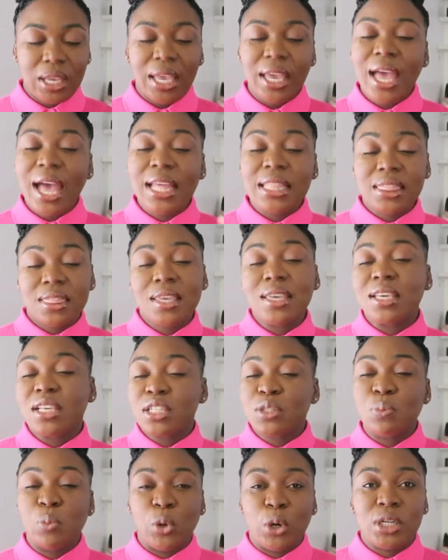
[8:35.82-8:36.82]
I think
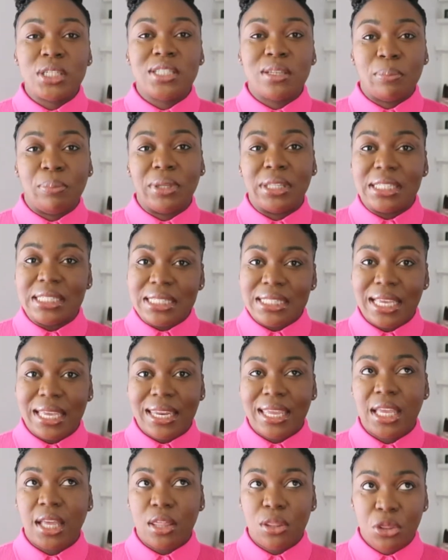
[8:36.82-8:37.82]
is more debilitating